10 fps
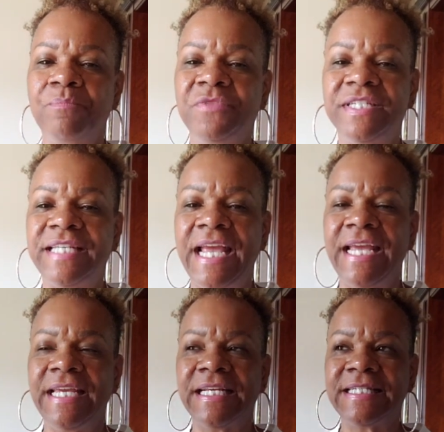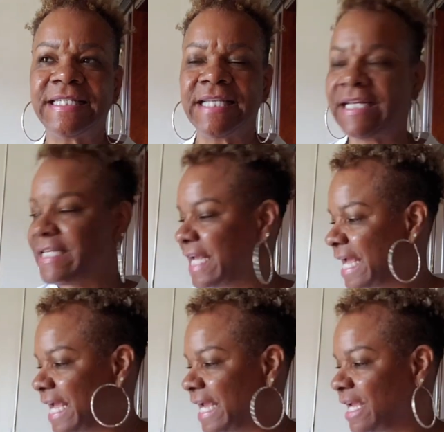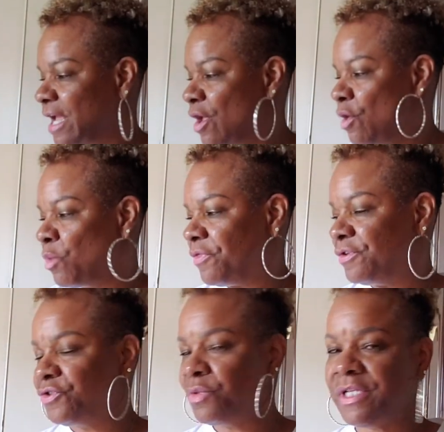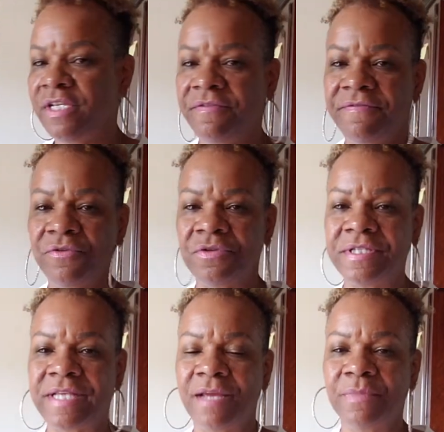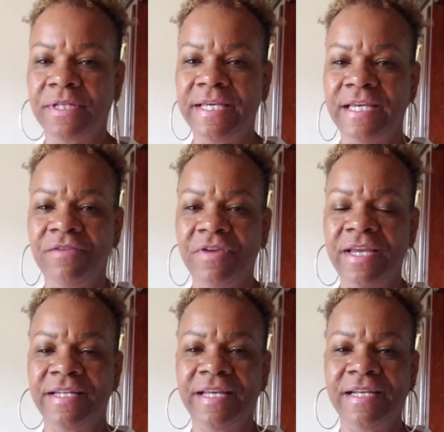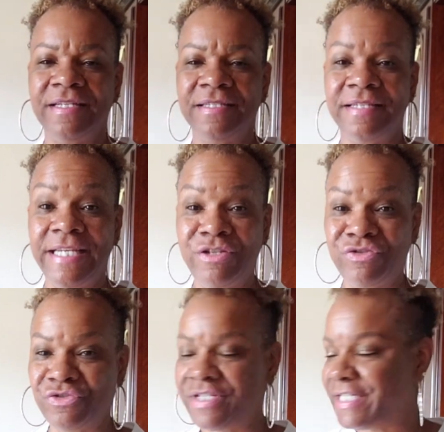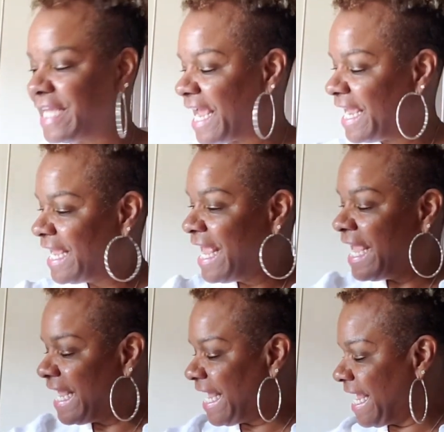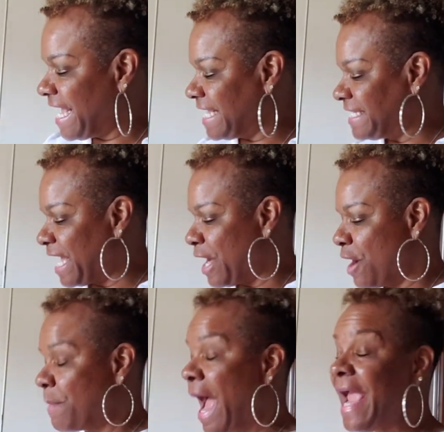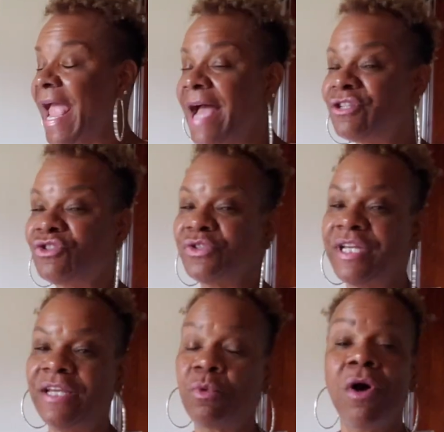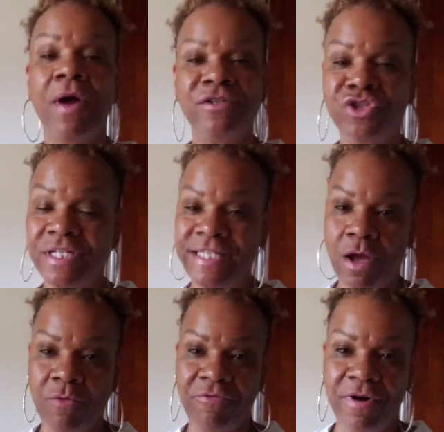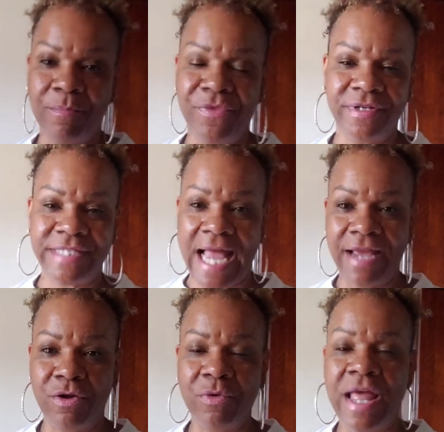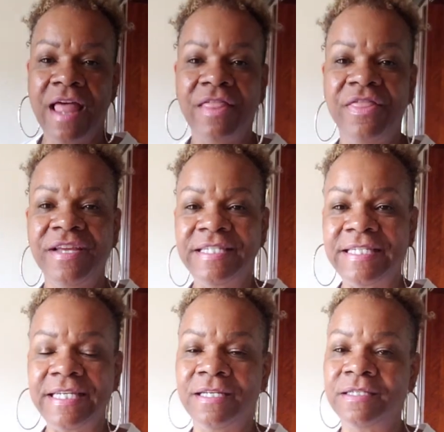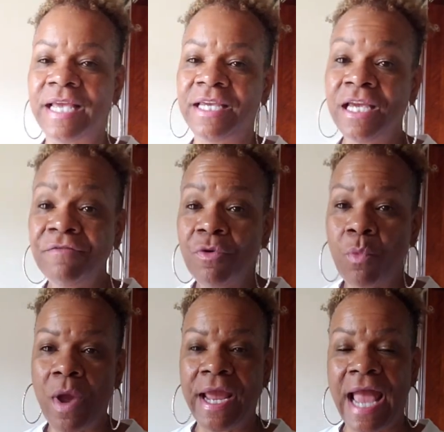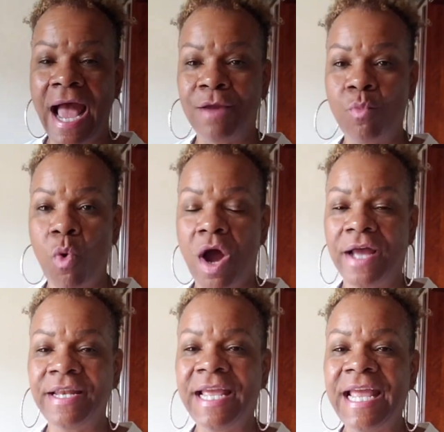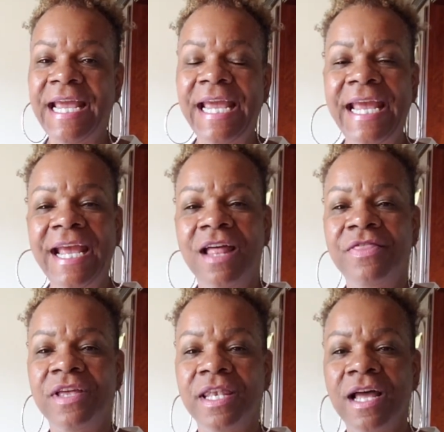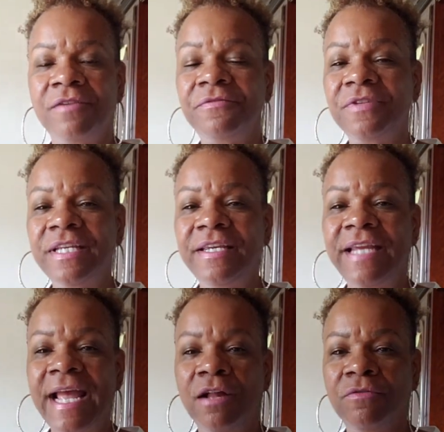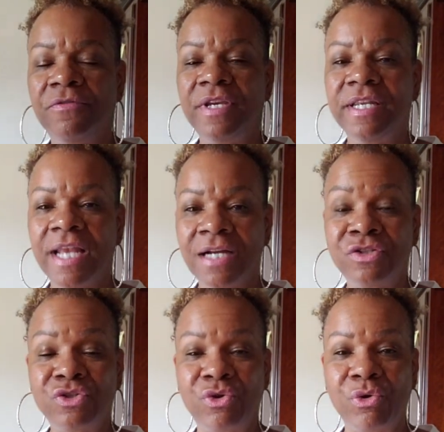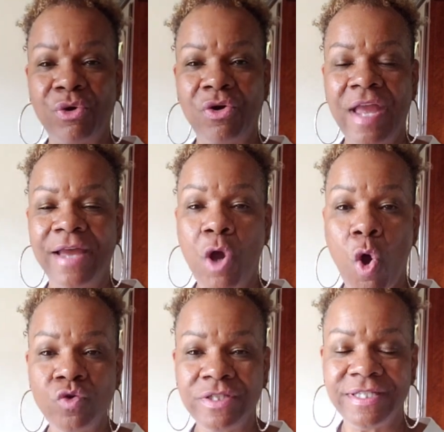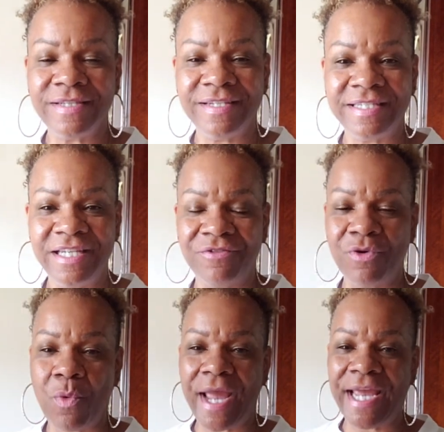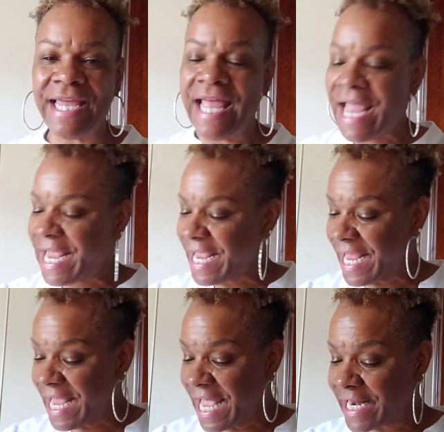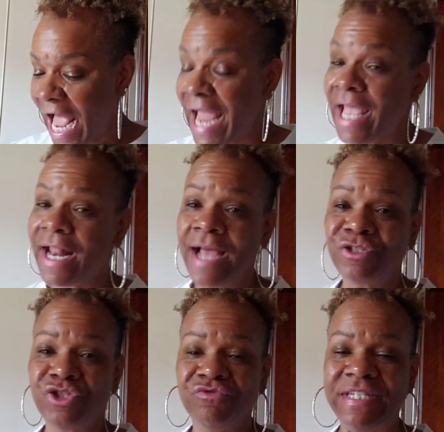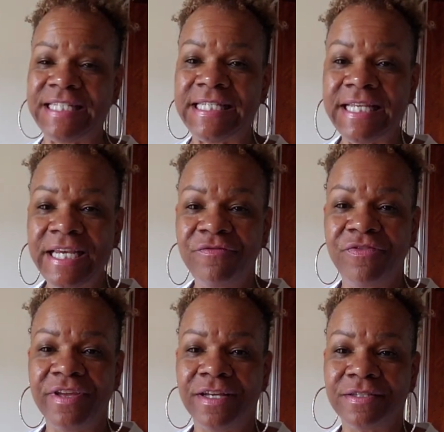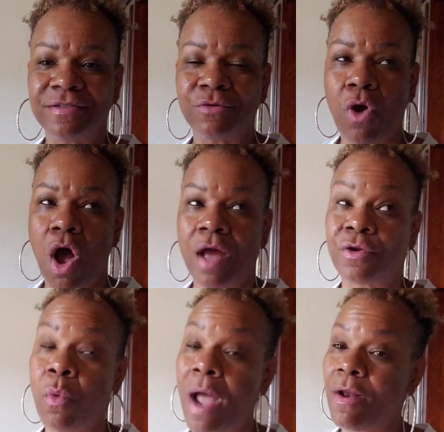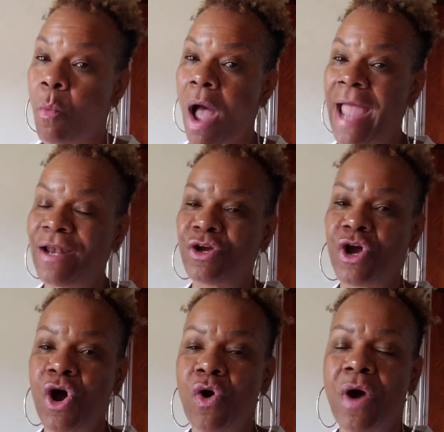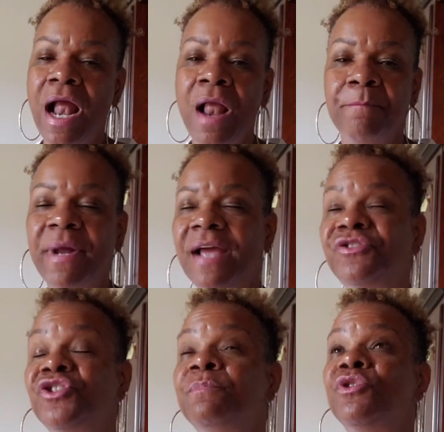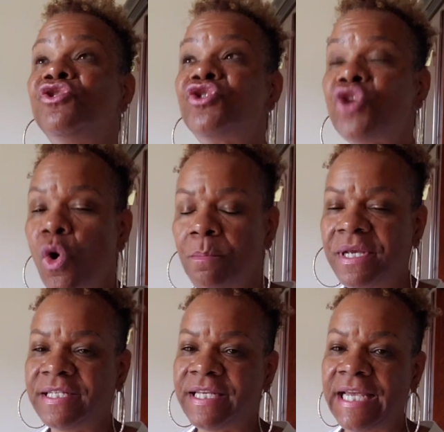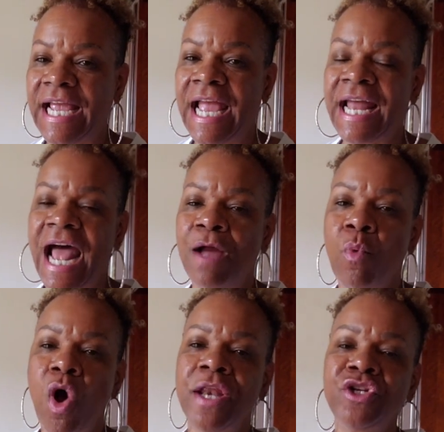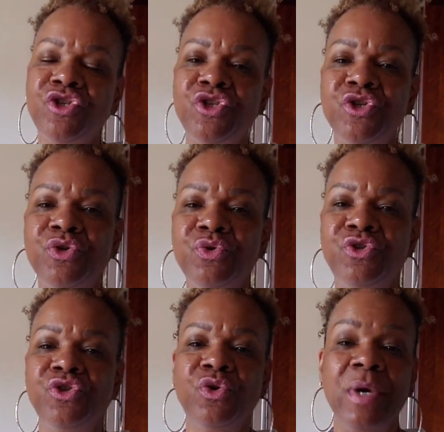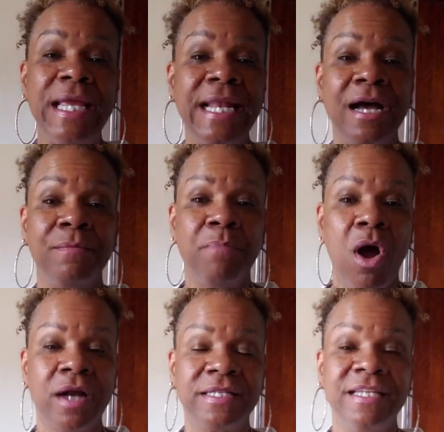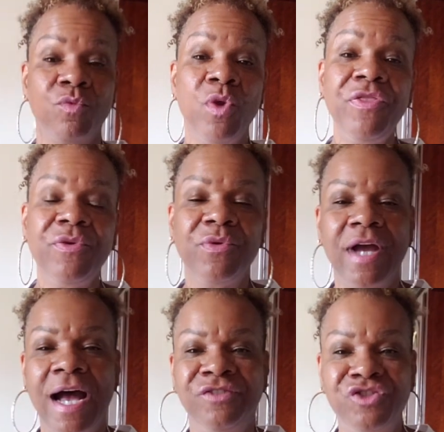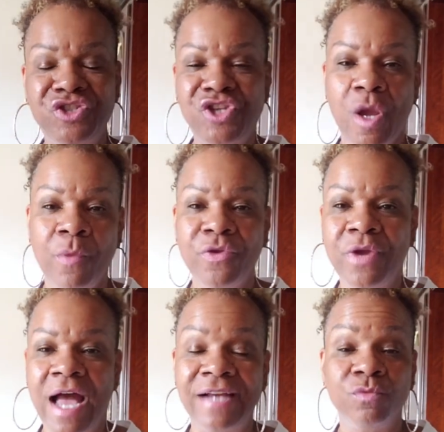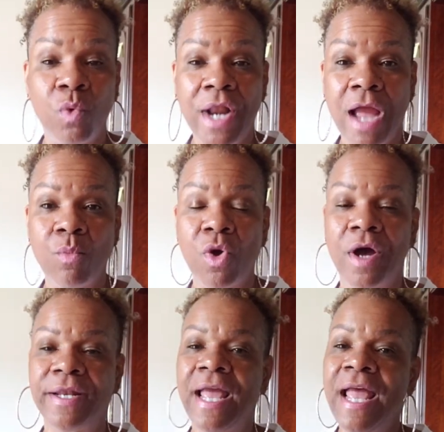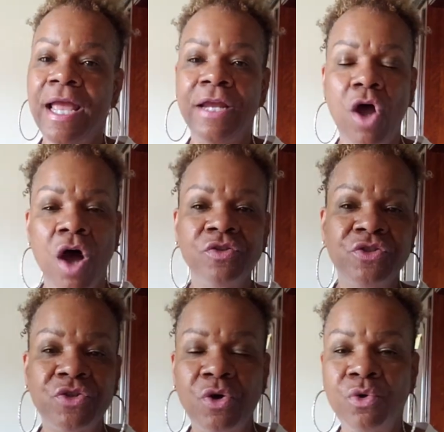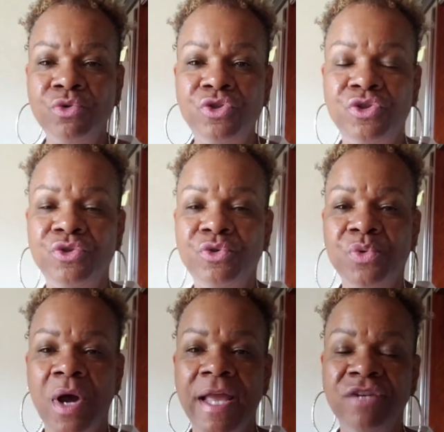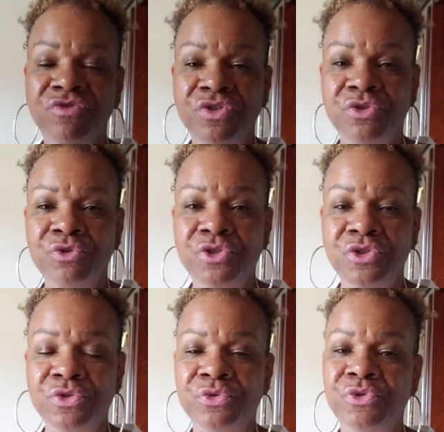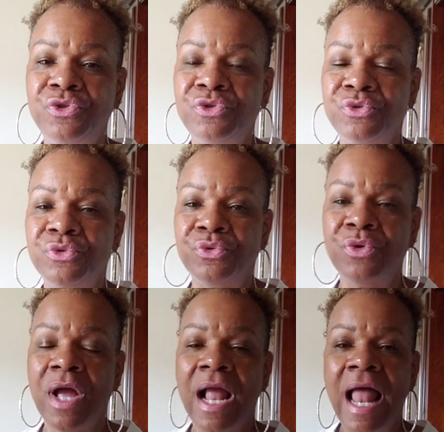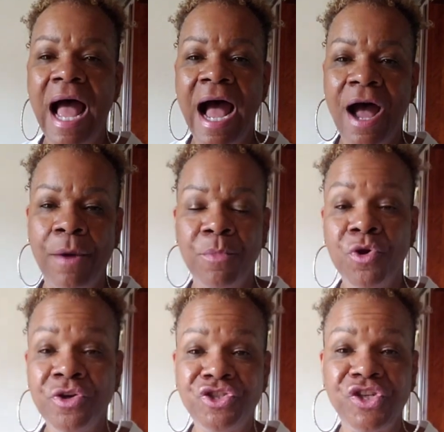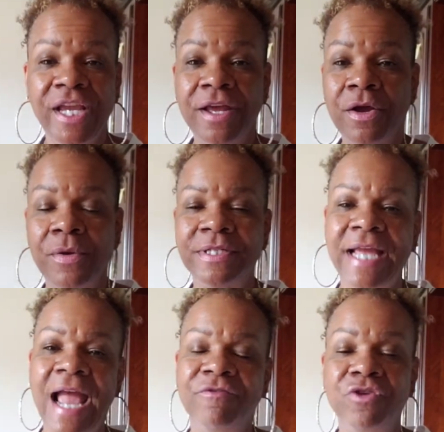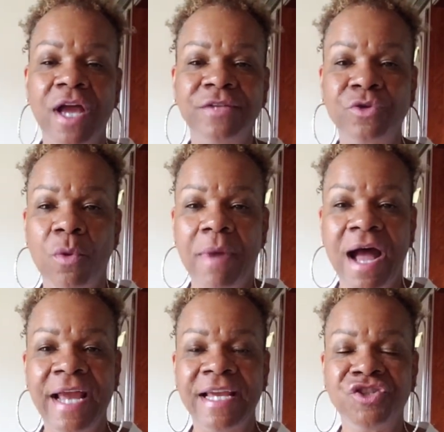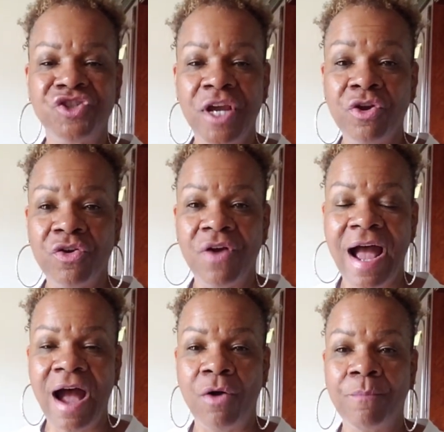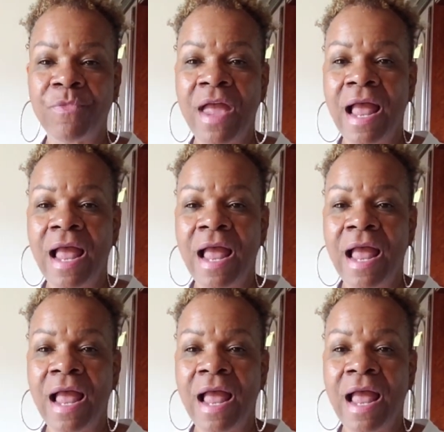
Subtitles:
today is Sunday, what, the 21st, I believe. It is Easter today, and I actually, well, as you can tell from the title, this is a giveaway I won, and the lovely LVLuxeGirl had hosted this giveaway, and I had actually received this, God, quite a while ago, but I've just been so busy, and I wanted to do an unboxing with you guys, to share with you guys what I won, and also to introduce you to her channel, and to have you guys go by and check her out.